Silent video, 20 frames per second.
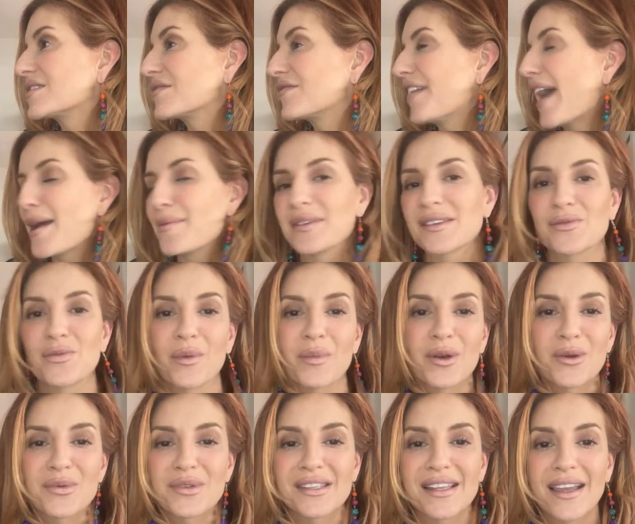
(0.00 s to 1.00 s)
fabulous woman who
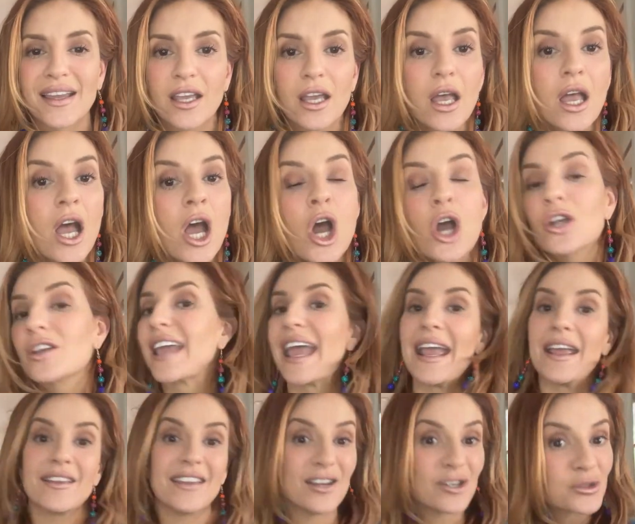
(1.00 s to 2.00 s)
was like, okay,
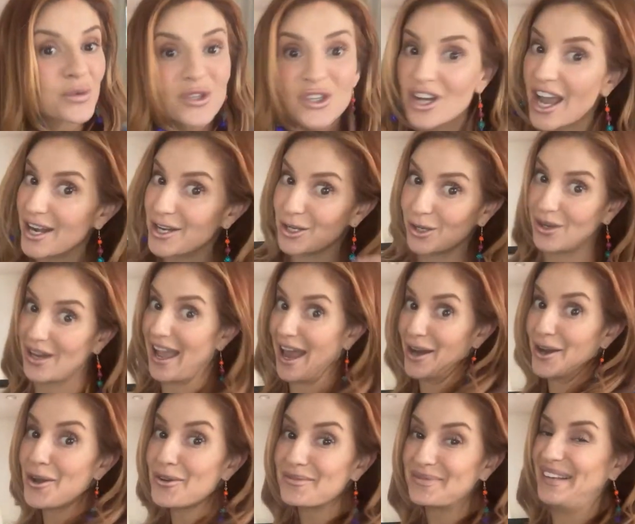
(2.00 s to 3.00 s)
here's what you got to do. You got to
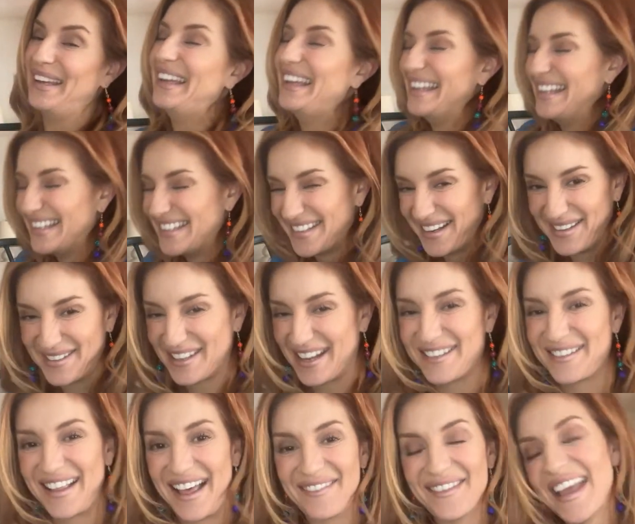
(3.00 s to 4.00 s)
go to,
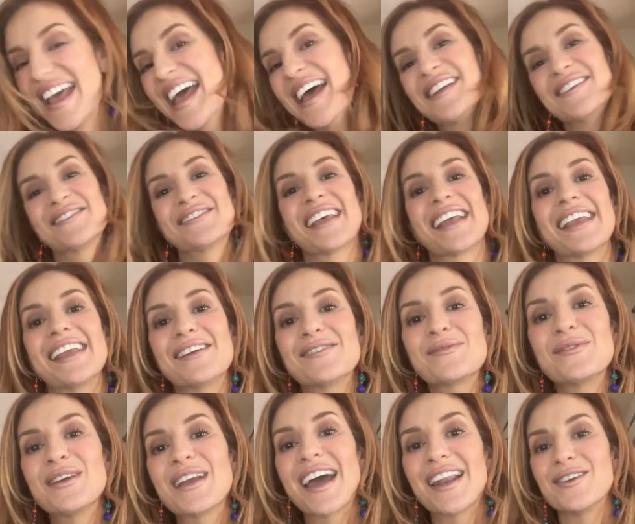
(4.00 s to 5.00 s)
she's like, here's what
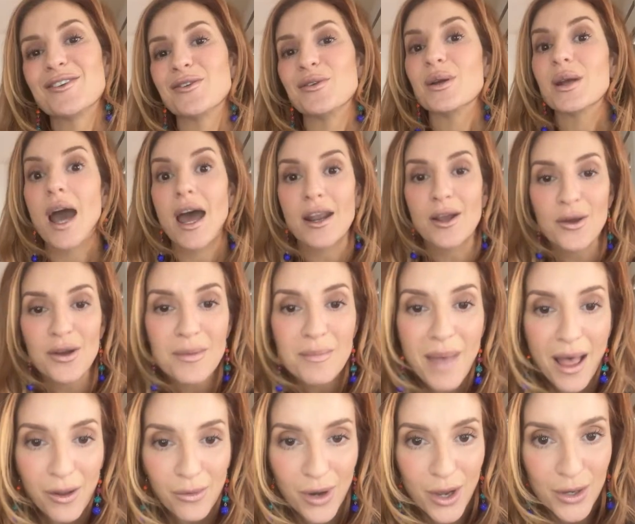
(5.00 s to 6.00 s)
you got to do. You got to go to
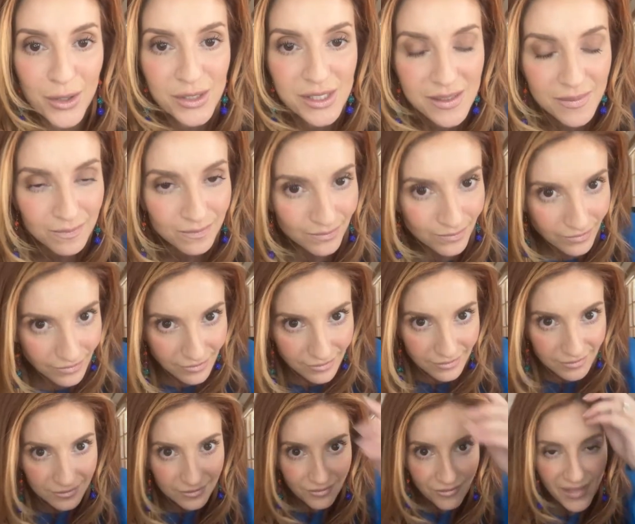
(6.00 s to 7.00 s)
Melrose.
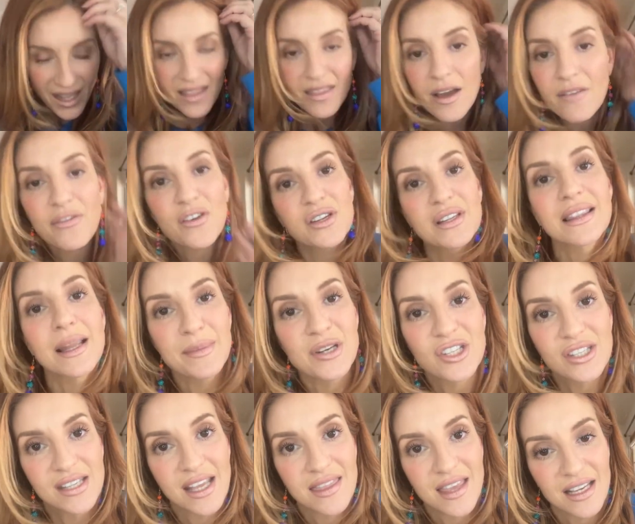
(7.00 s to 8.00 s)
Let me just
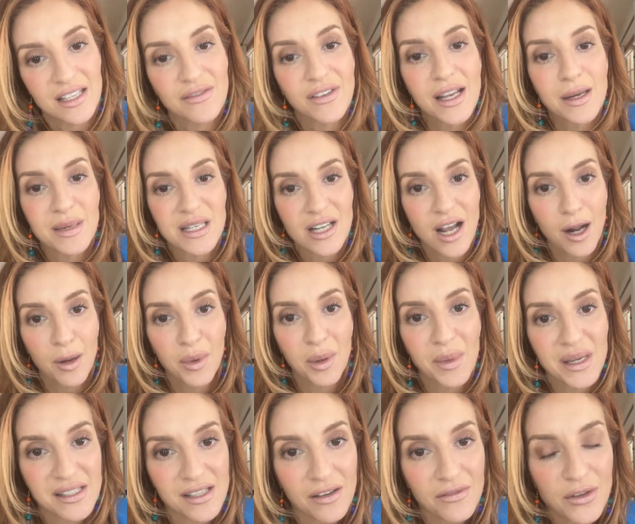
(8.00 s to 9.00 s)
say thanks for letting me talk about
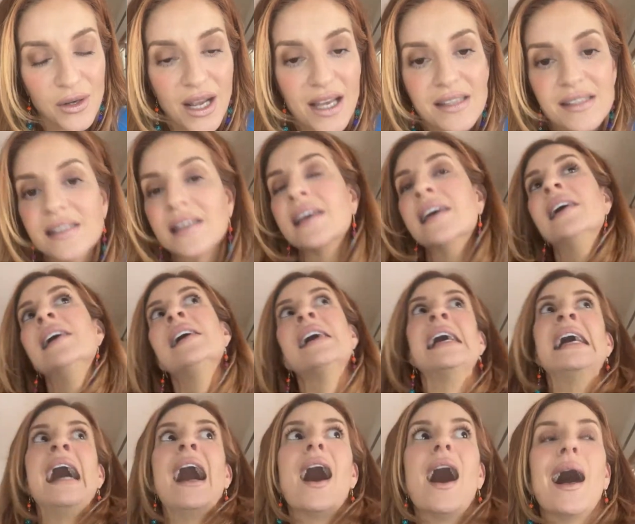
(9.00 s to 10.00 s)
myself, you guys.
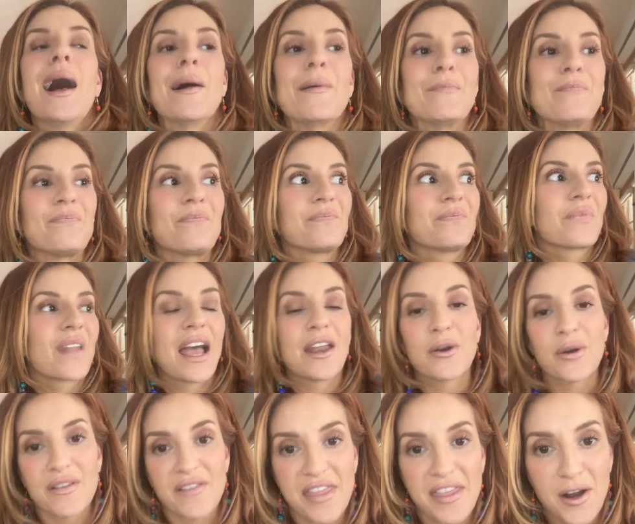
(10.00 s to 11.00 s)
I don't
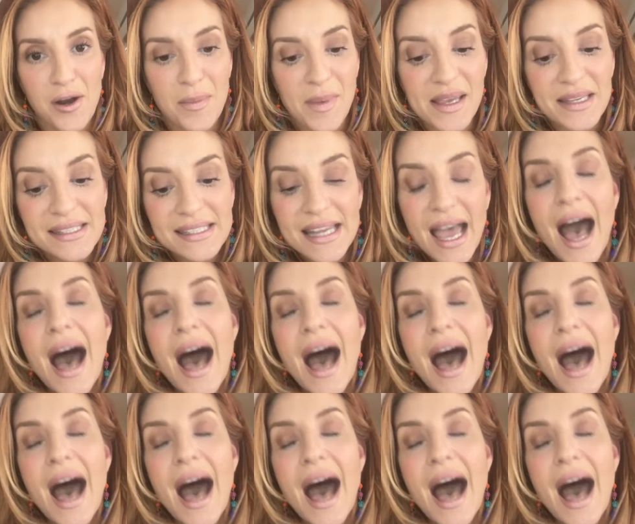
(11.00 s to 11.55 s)
have a therapist.